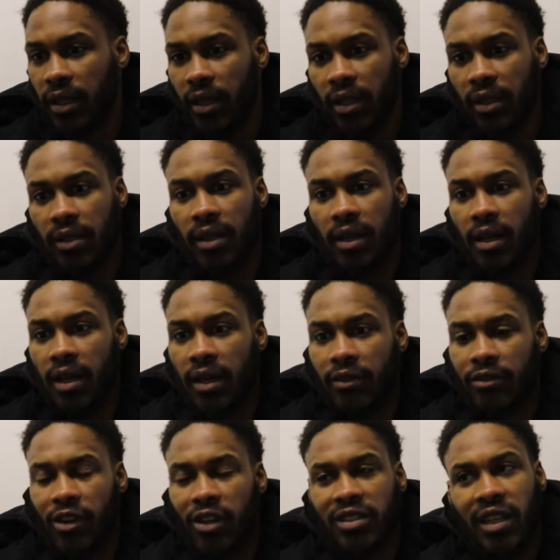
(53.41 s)
And
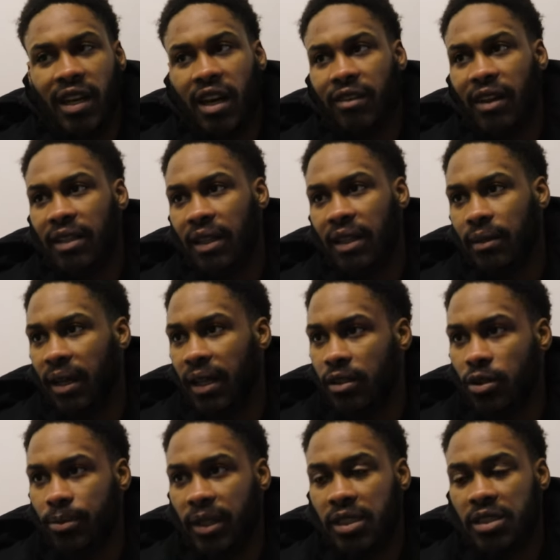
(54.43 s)
first half, I didn't
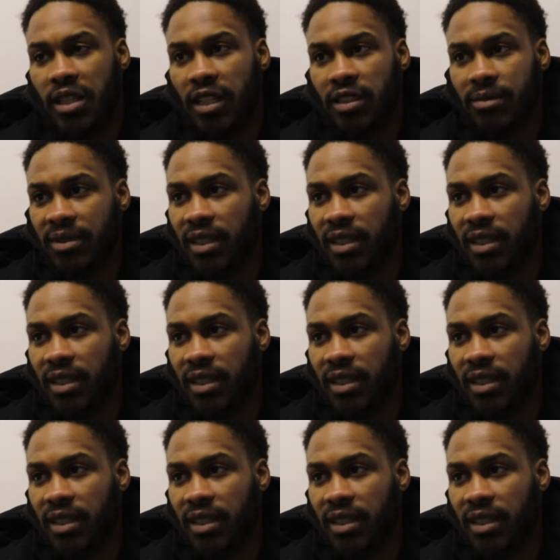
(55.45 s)
hit too many shots.